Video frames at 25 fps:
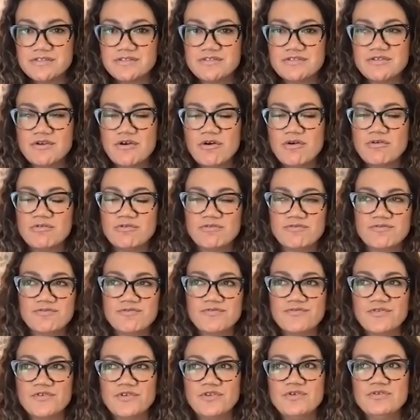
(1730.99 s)
So,
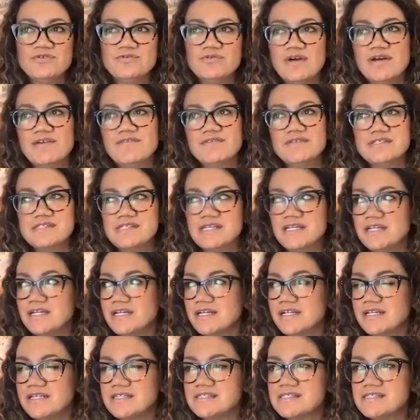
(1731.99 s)
for those who haven't seen
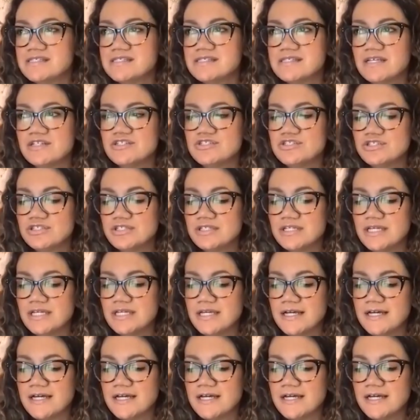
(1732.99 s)
it, it's
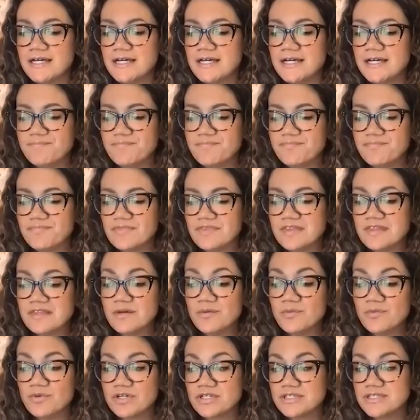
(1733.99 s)
essentially um,
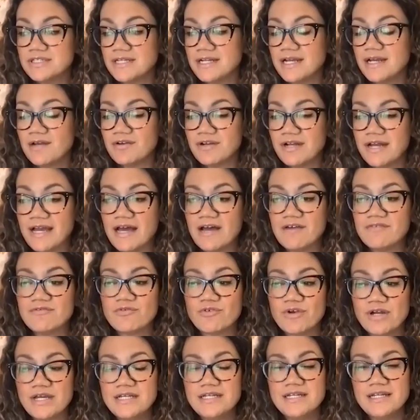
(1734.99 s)
the work that I would have
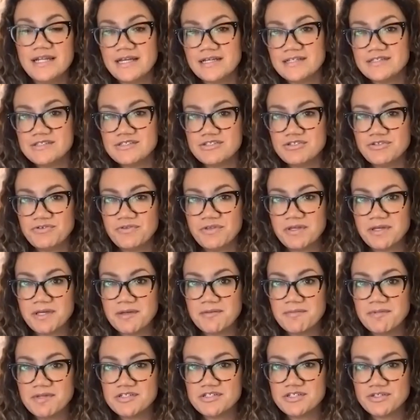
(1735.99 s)
right next to the
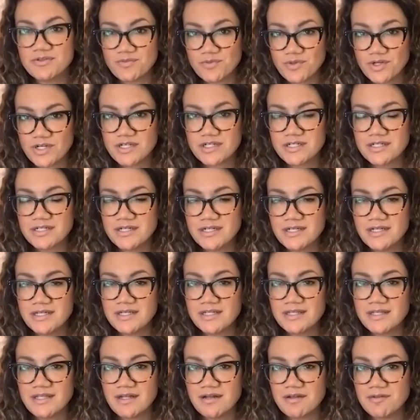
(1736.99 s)
commission work
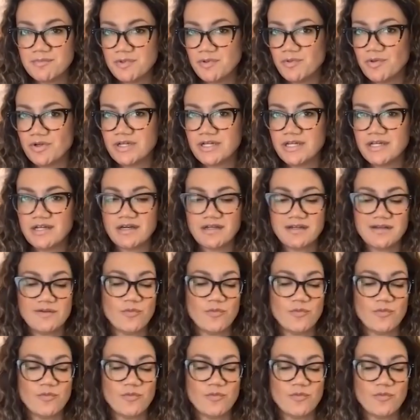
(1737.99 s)
that I'd be working on.